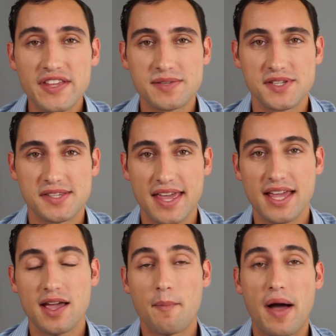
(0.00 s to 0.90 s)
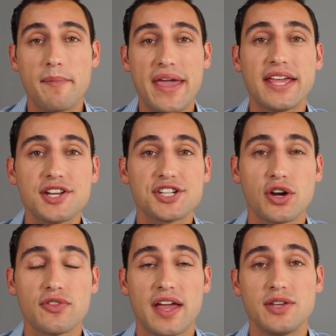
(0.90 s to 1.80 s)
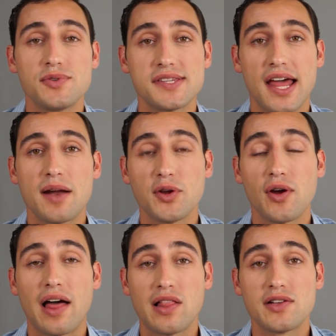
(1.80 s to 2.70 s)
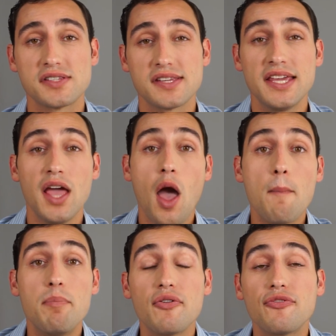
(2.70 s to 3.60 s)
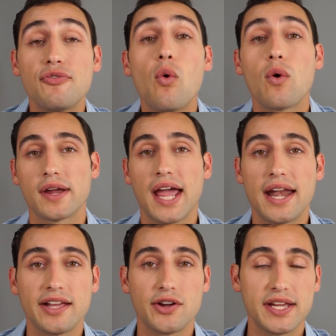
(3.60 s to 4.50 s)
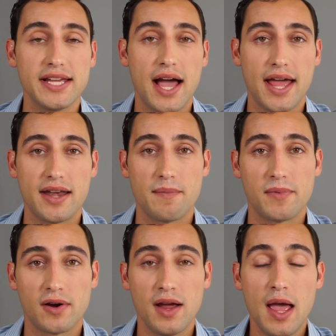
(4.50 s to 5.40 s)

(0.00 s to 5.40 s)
this mistake by making sure that you set up your LLC before getting your EIN number.